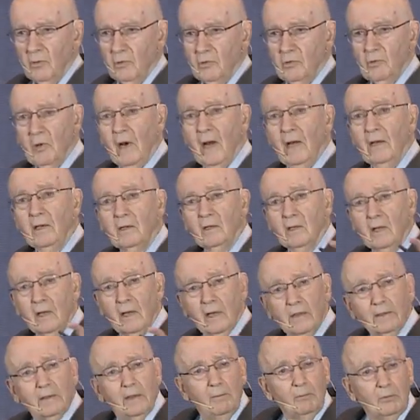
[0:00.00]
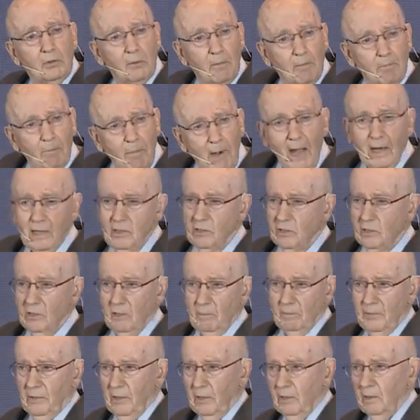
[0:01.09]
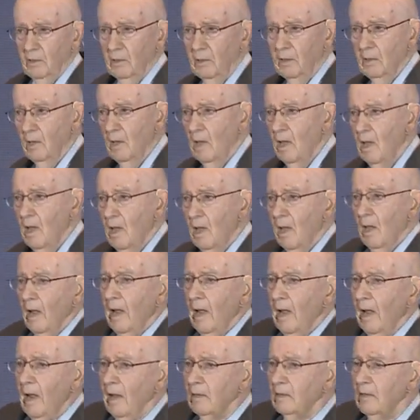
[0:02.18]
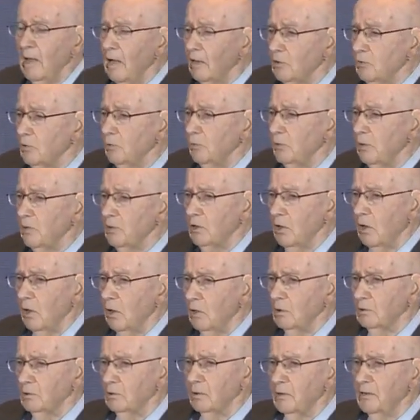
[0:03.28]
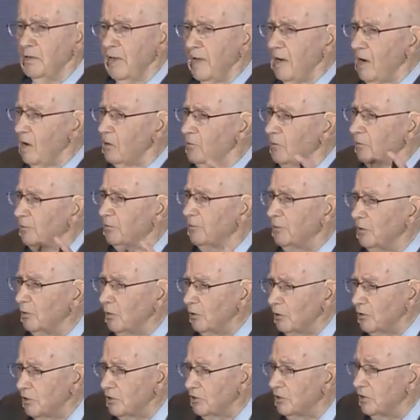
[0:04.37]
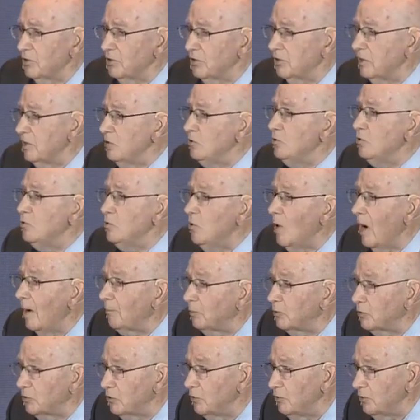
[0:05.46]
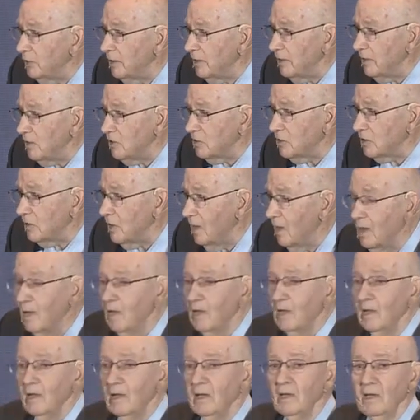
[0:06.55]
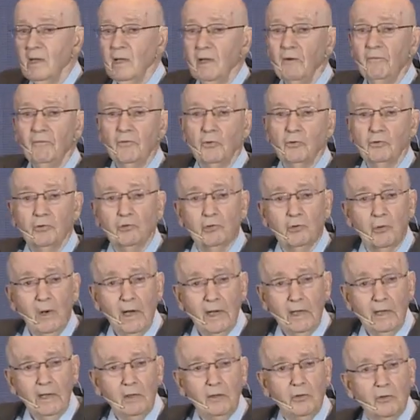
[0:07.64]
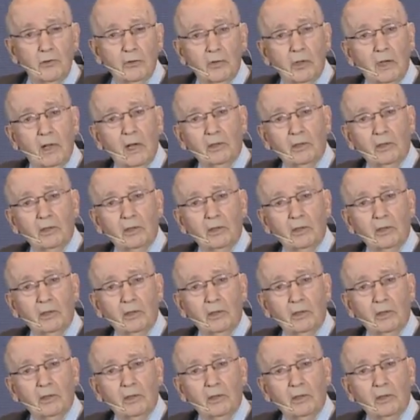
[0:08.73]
trying to get them to buy something. And as a result, they are the first to see new opportunities. If you're training your